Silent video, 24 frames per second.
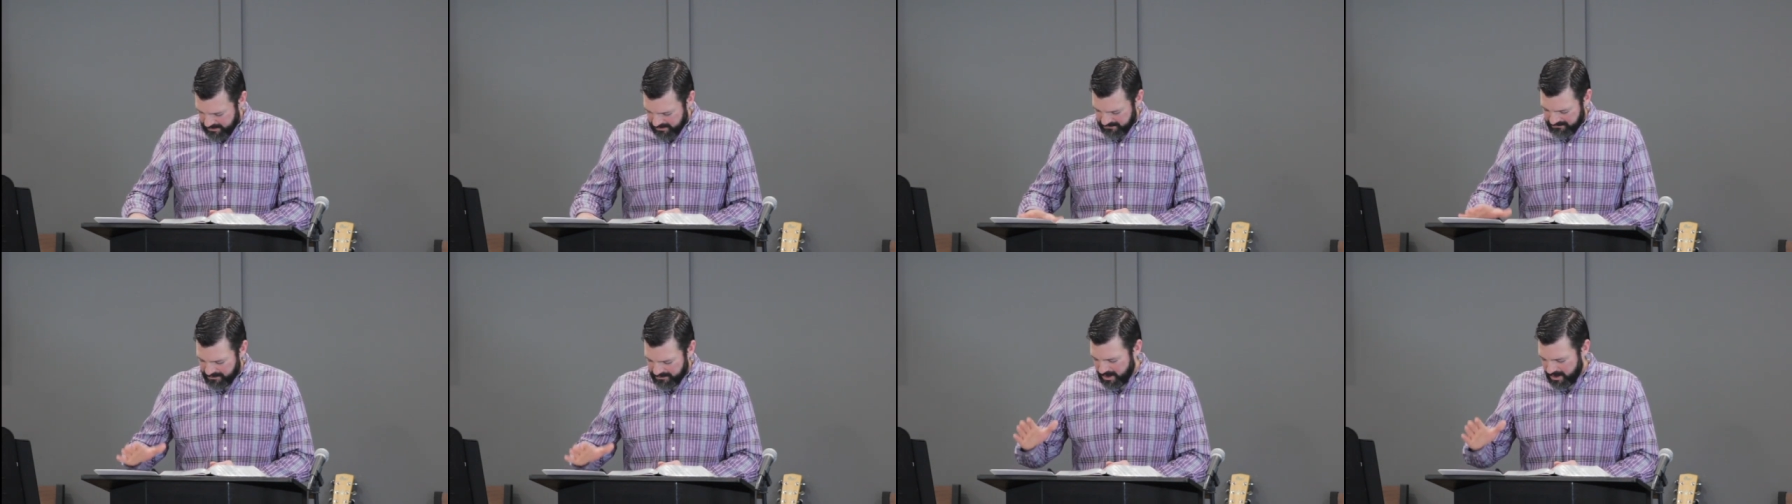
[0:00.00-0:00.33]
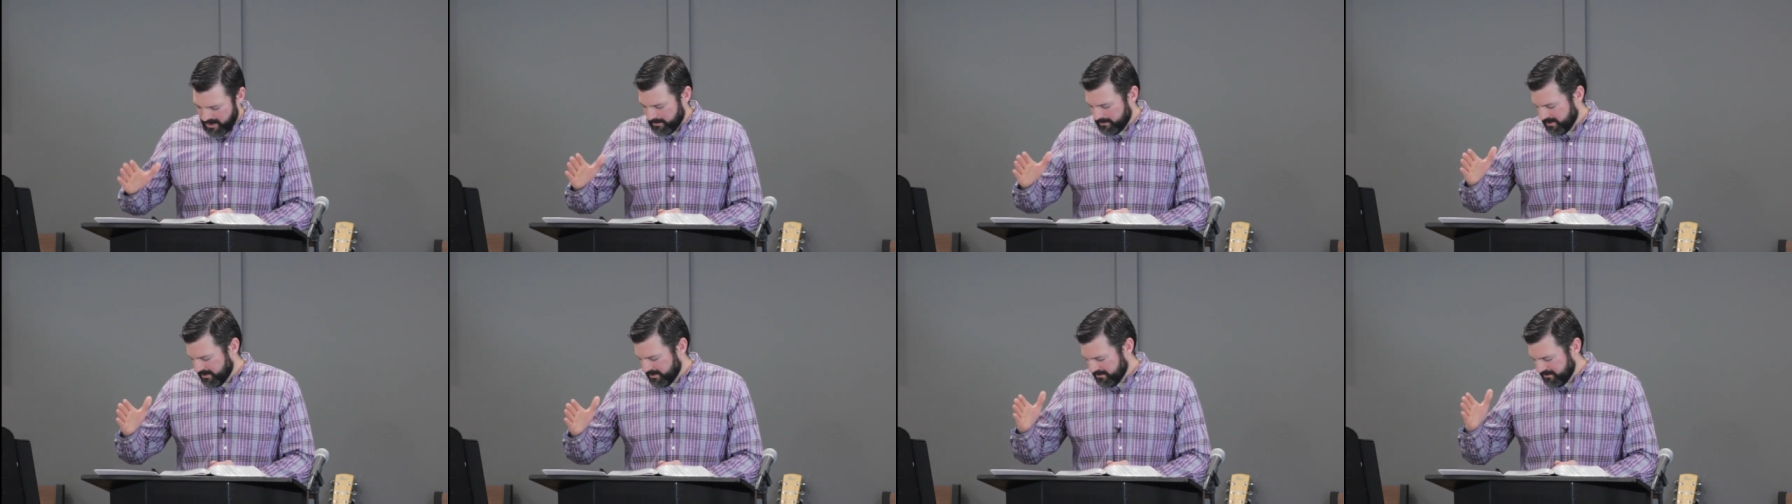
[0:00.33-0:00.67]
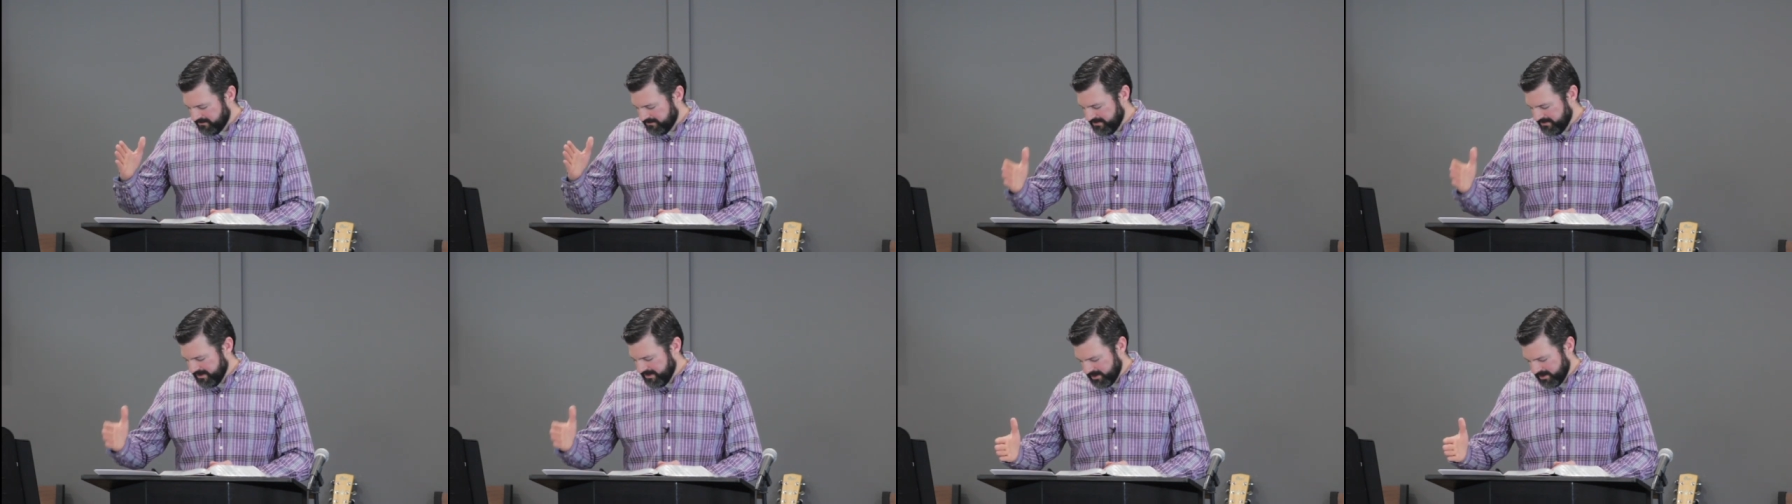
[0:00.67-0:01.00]
from
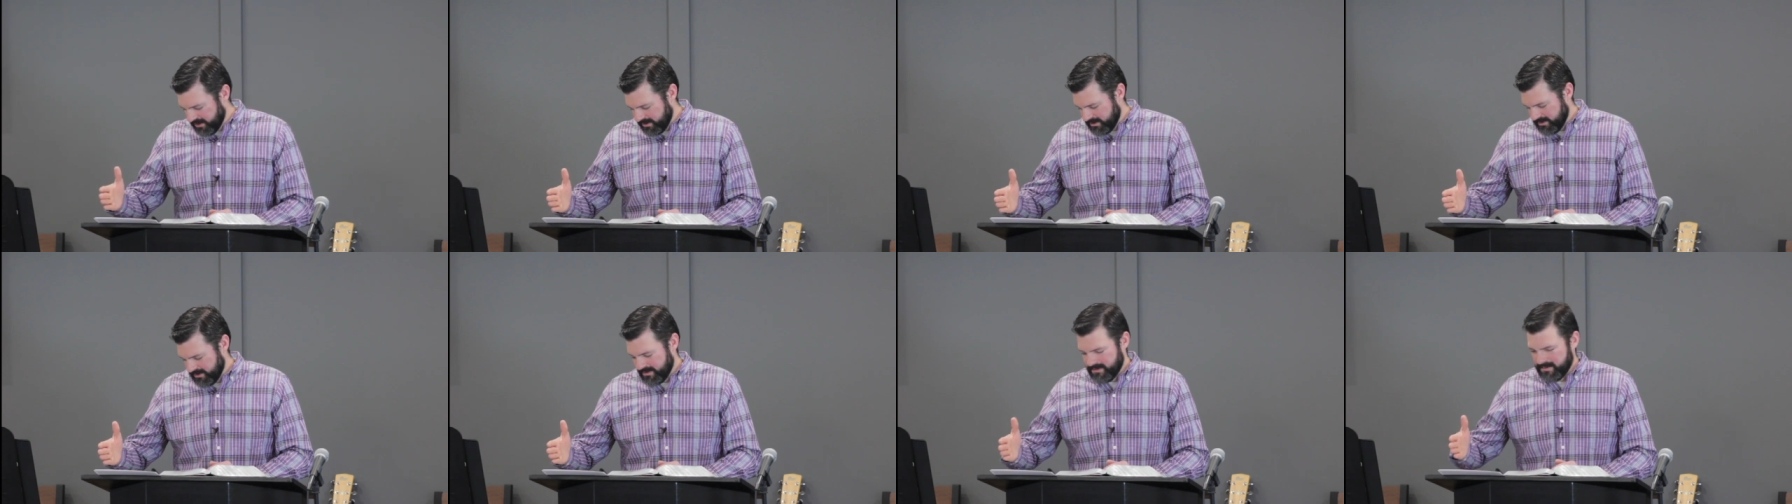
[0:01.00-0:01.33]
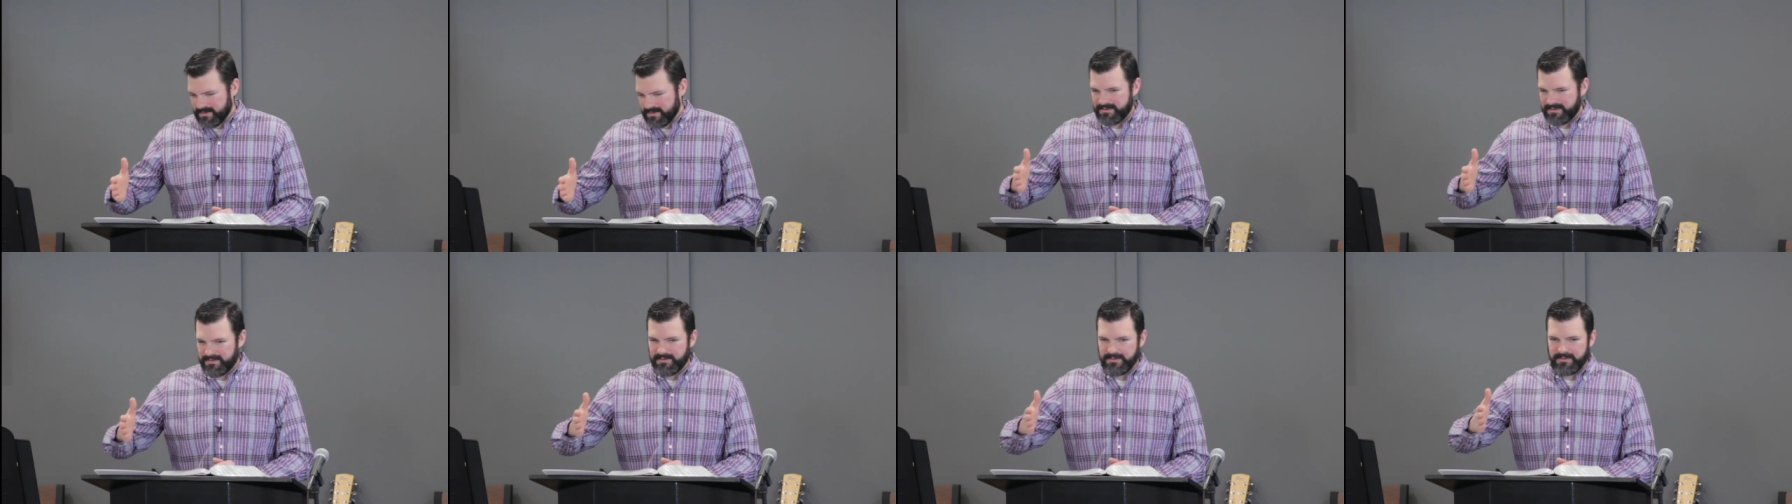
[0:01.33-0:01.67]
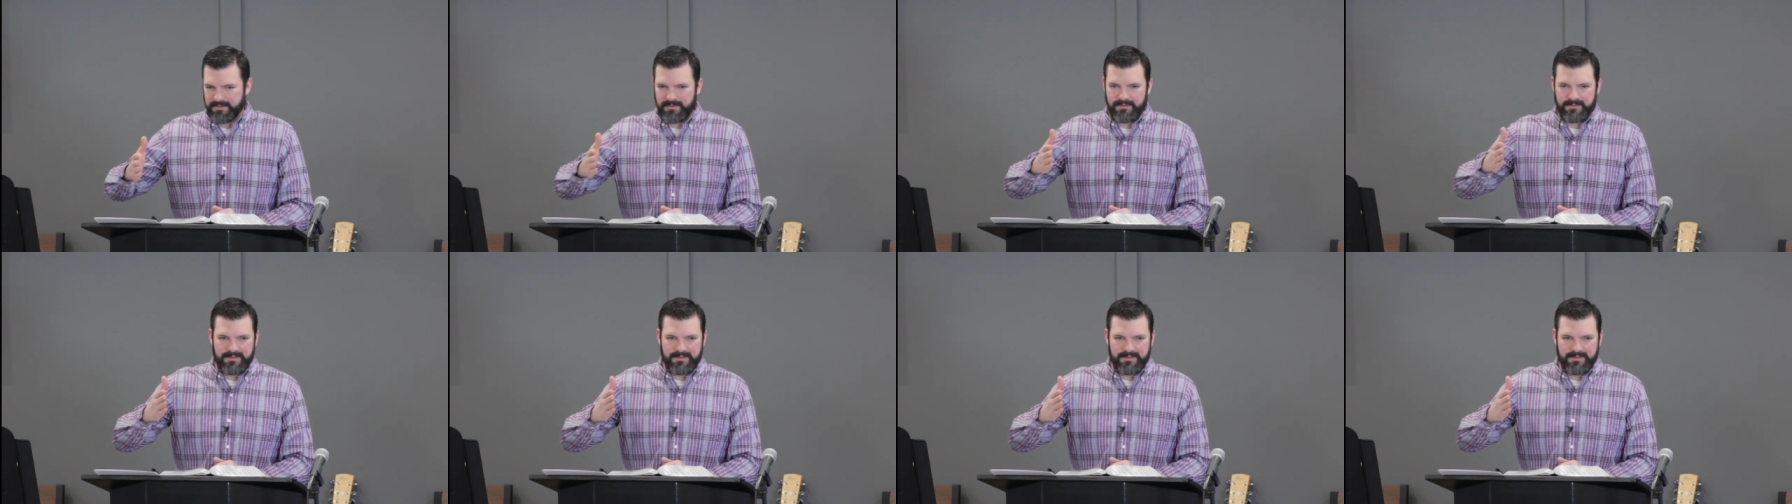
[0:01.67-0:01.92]
fear to